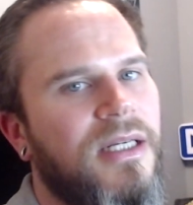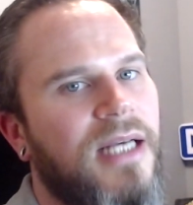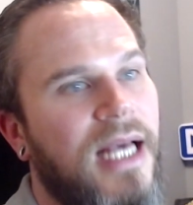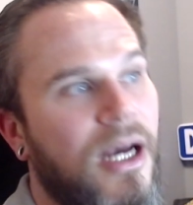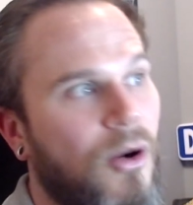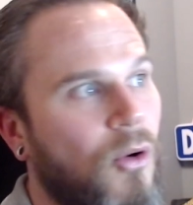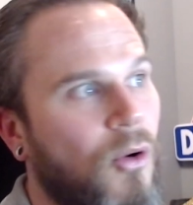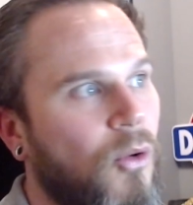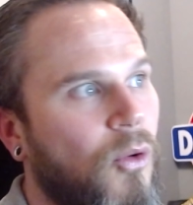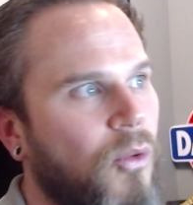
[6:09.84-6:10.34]

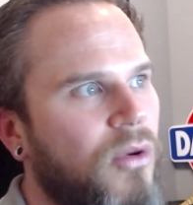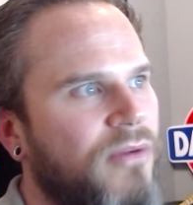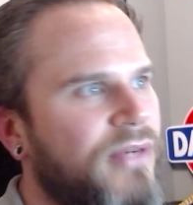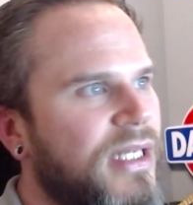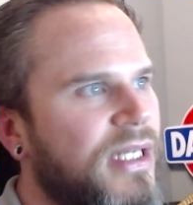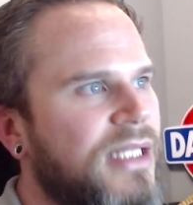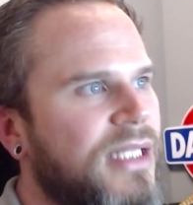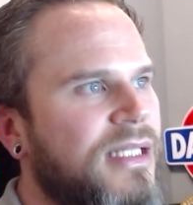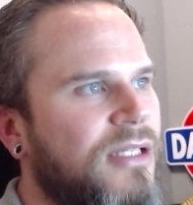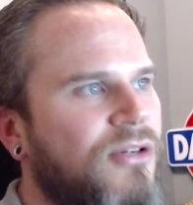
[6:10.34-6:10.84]
All of
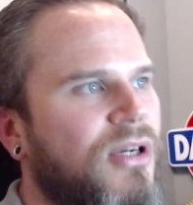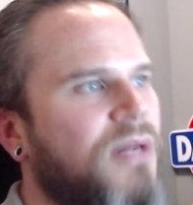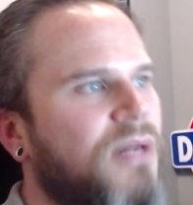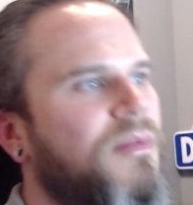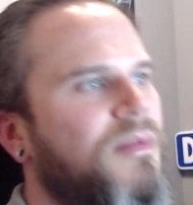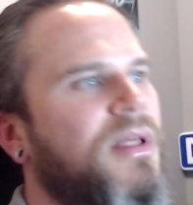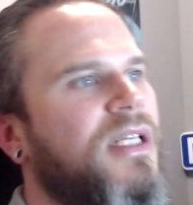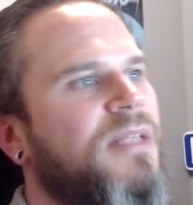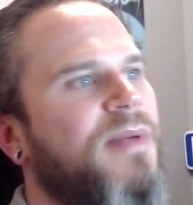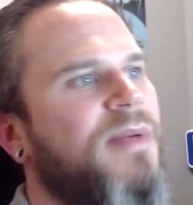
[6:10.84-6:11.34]
it is
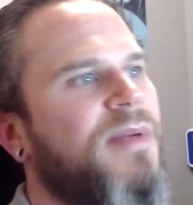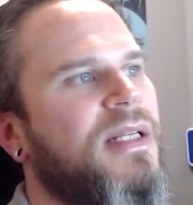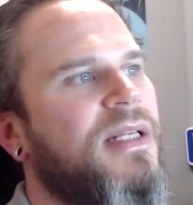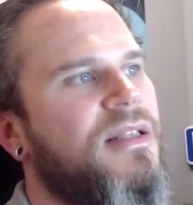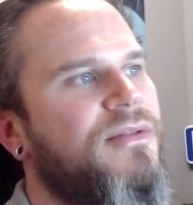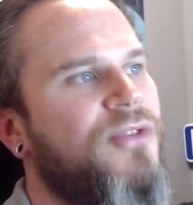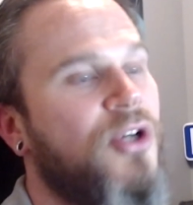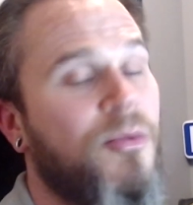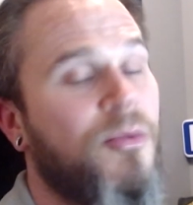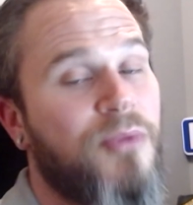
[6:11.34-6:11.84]
incredibly
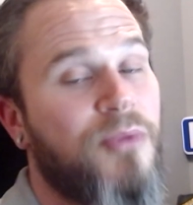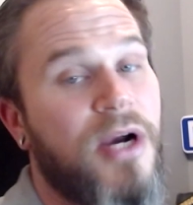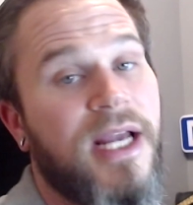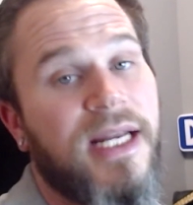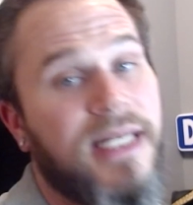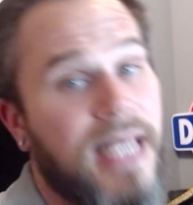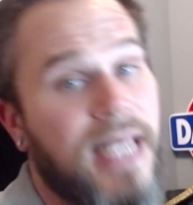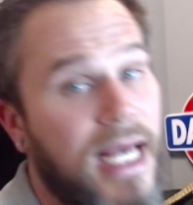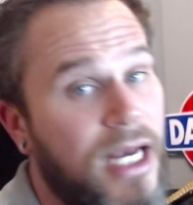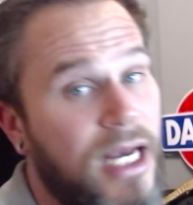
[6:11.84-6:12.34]
expensive. You could break
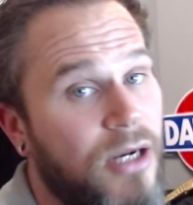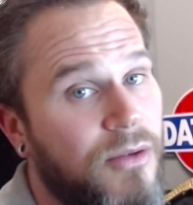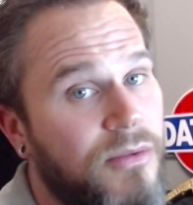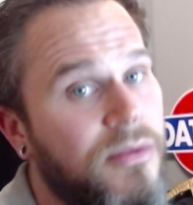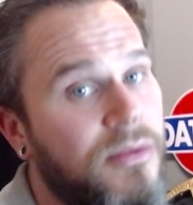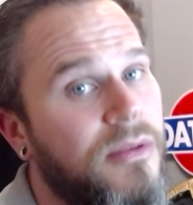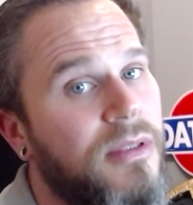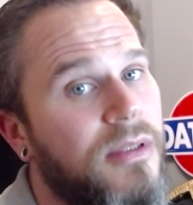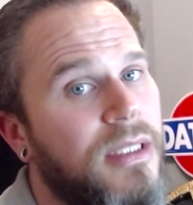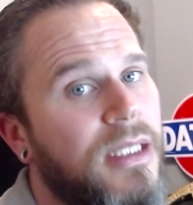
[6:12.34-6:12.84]
it
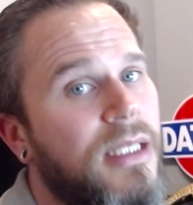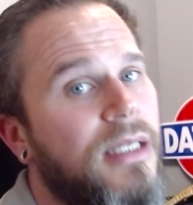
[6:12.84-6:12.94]
down